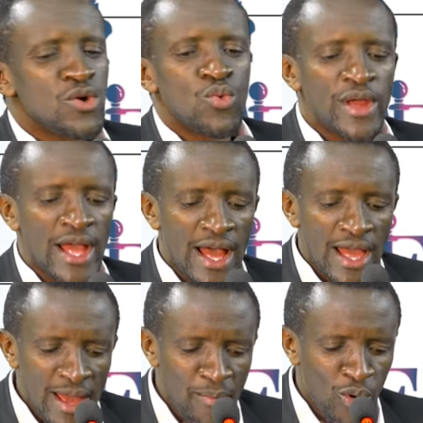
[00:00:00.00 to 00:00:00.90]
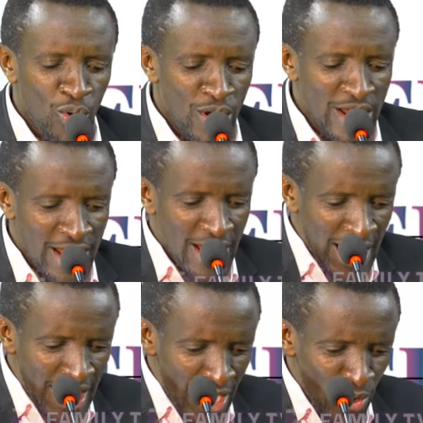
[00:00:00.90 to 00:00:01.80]
Now, we are able
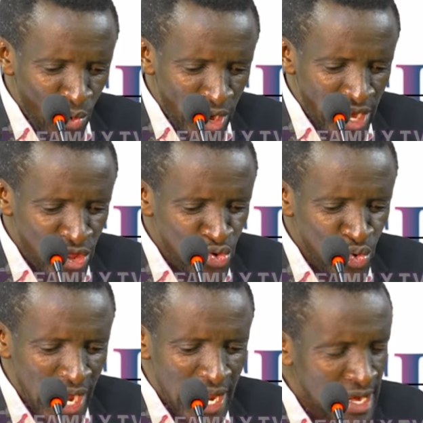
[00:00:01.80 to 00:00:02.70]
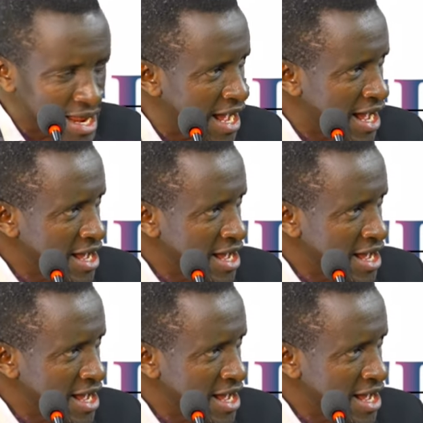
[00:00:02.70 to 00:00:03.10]
now in Uganda.